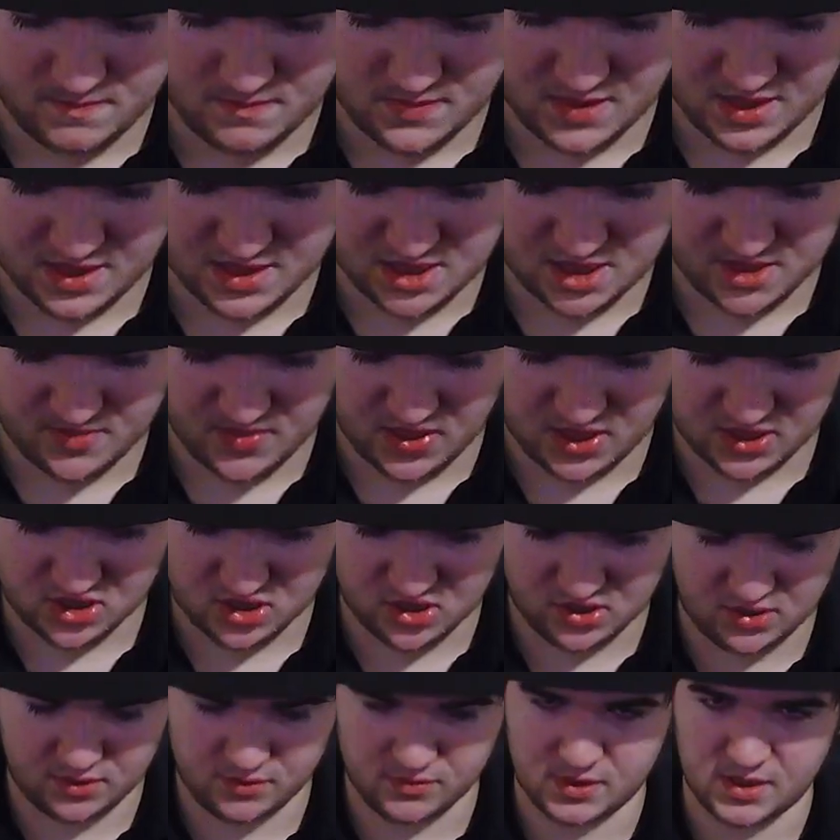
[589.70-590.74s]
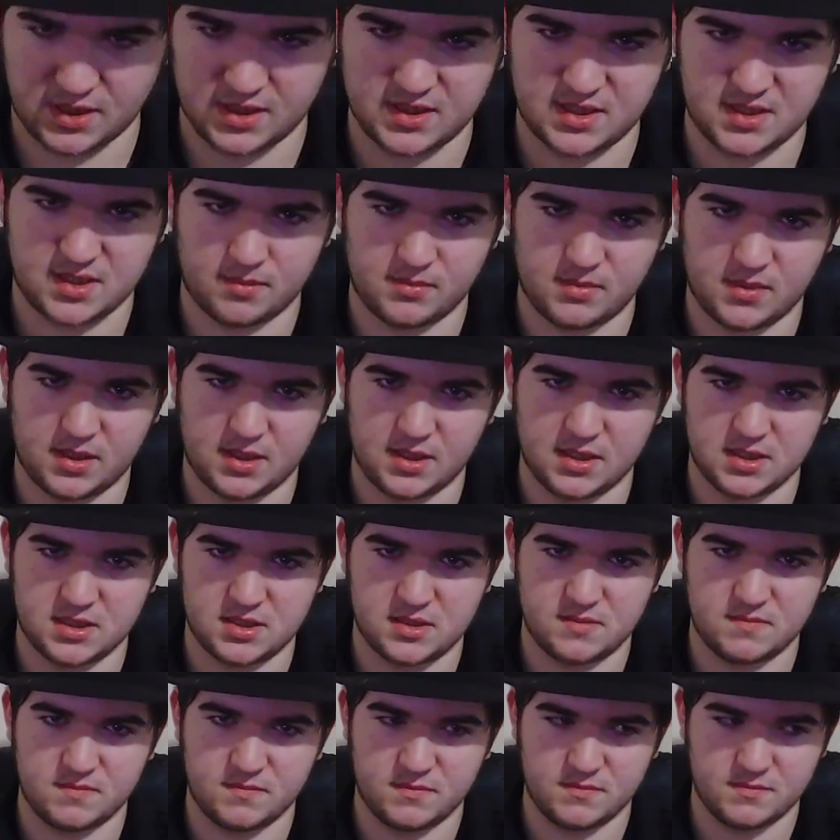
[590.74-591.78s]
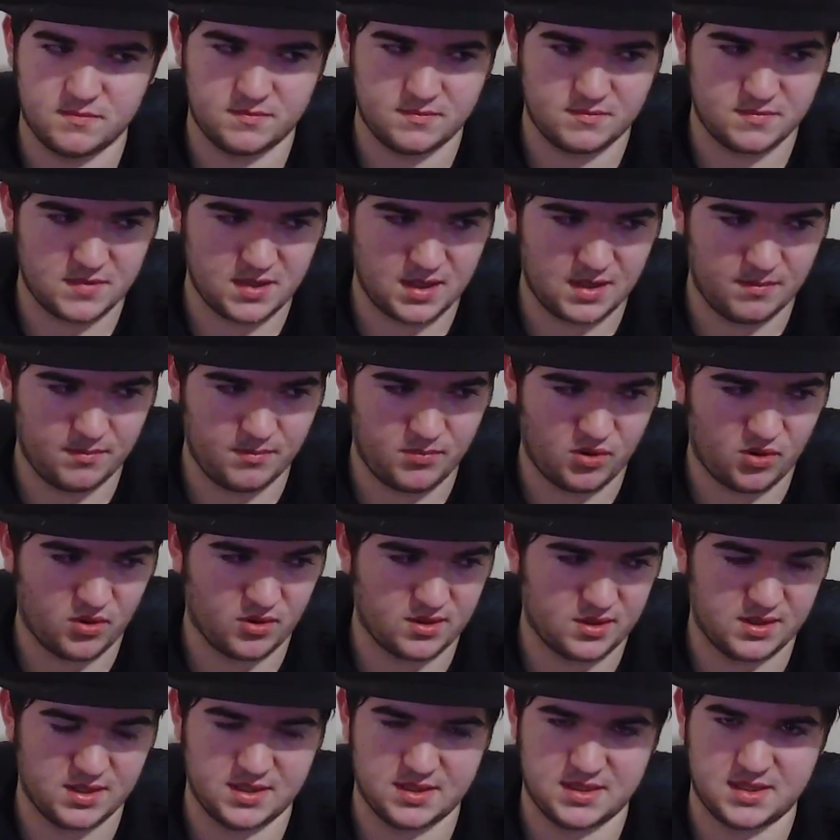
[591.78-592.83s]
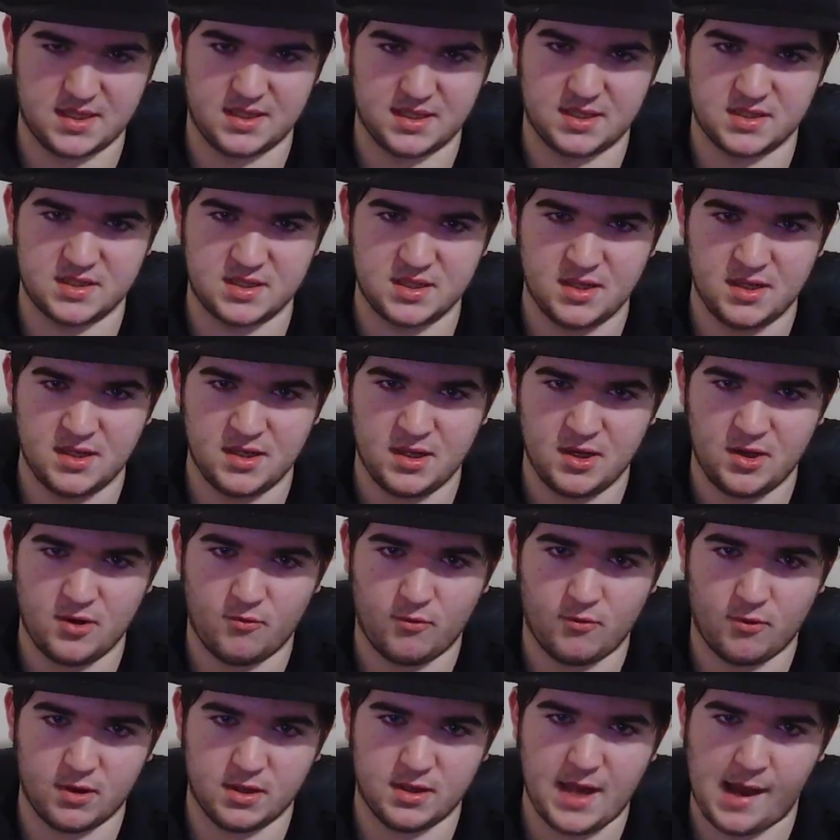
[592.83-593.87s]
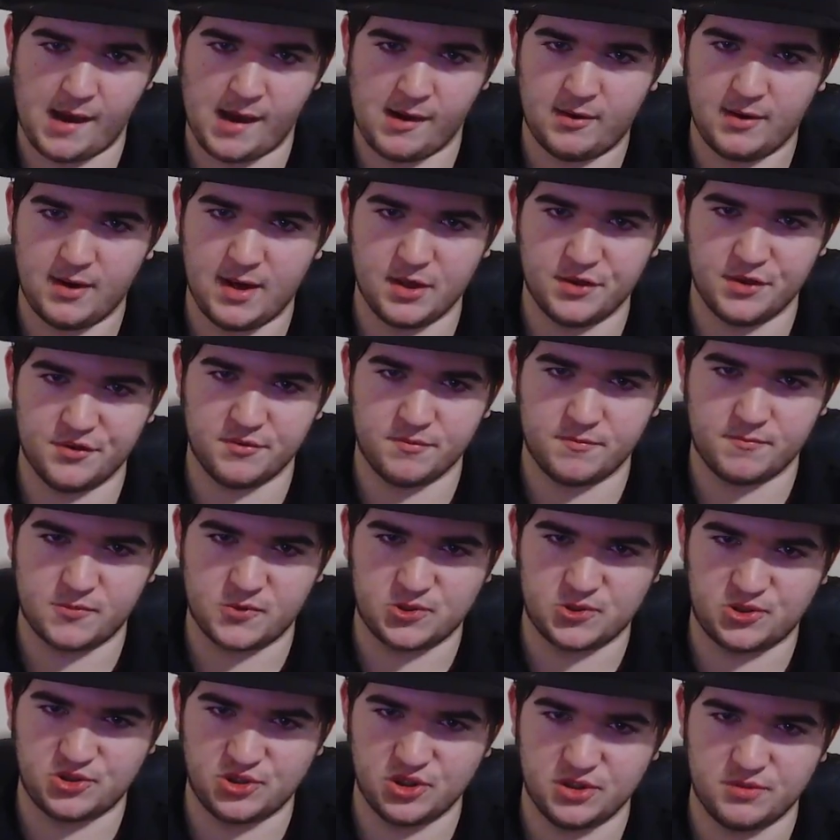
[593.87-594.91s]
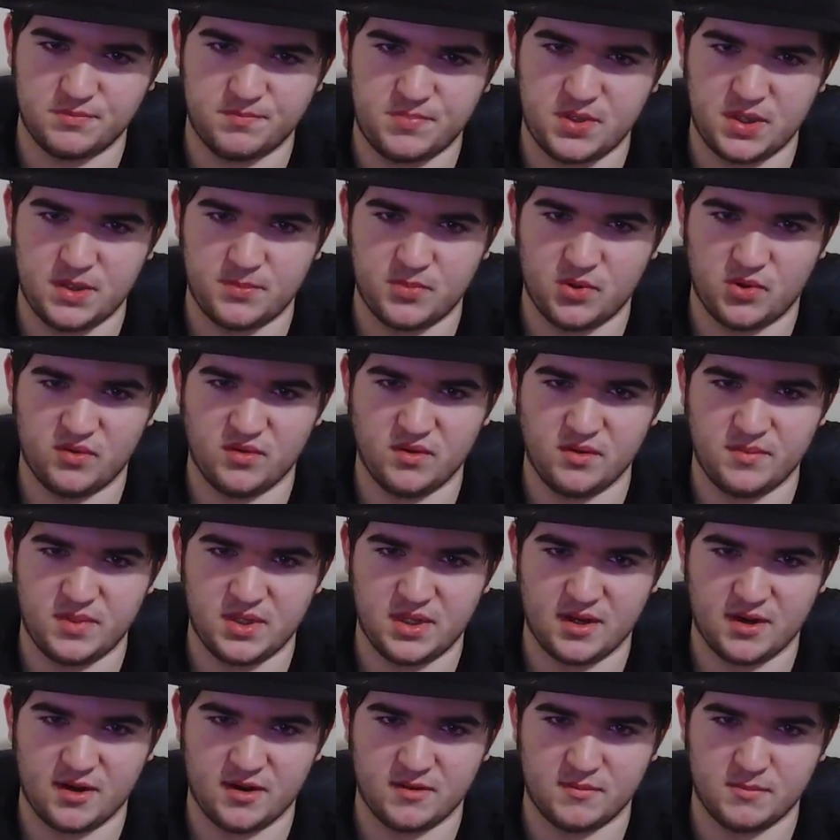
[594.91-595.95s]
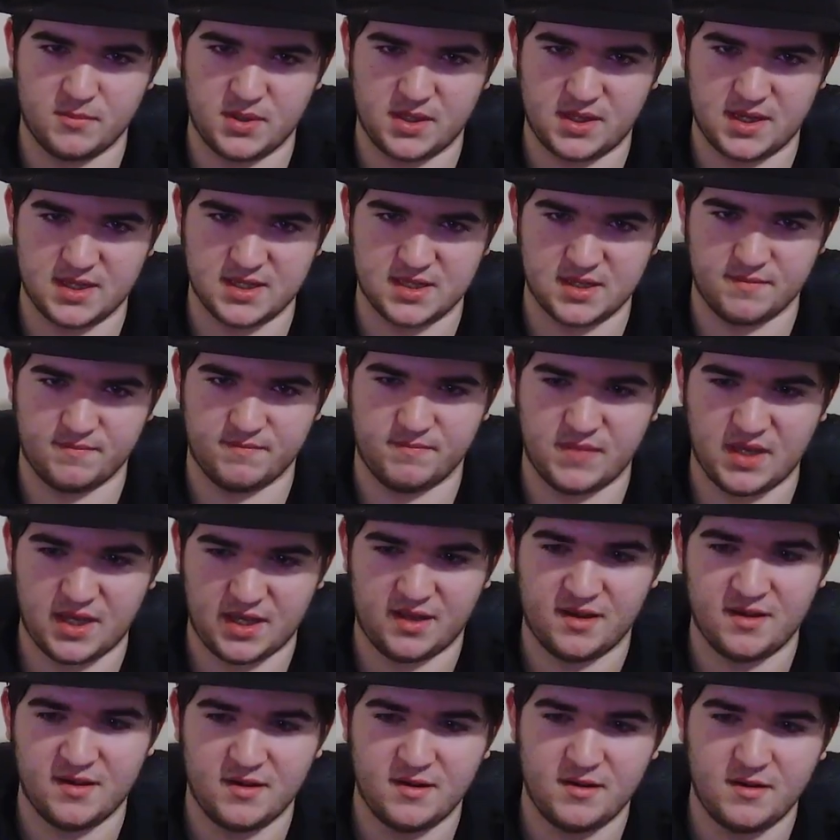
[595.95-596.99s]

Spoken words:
Especially when it's something as important as this, where now other good people will be hurt because of me